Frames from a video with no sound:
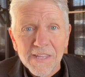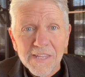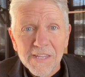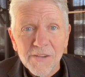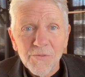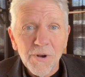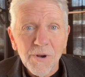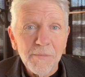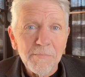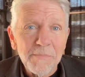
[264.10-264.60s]
You
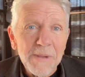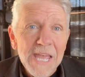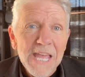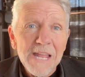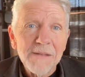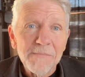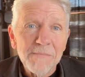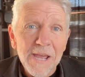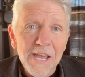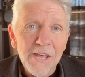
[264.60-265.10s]
want to
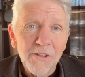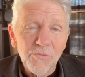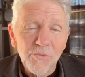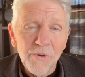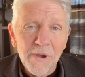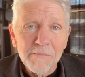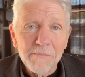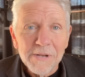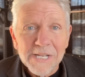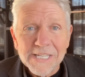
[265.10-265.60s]
badmouth
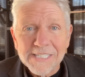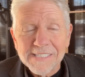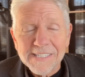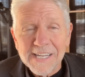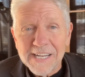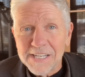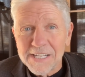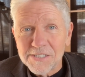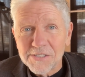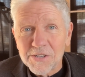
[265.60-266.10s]
women and
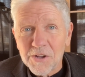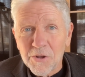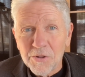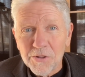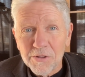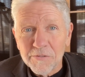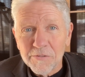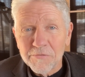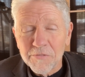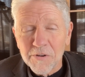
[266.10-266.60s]
say it's all
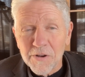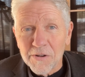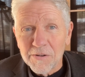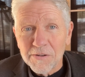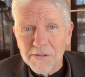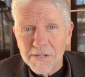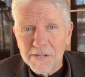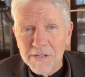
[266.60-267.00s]
their fault.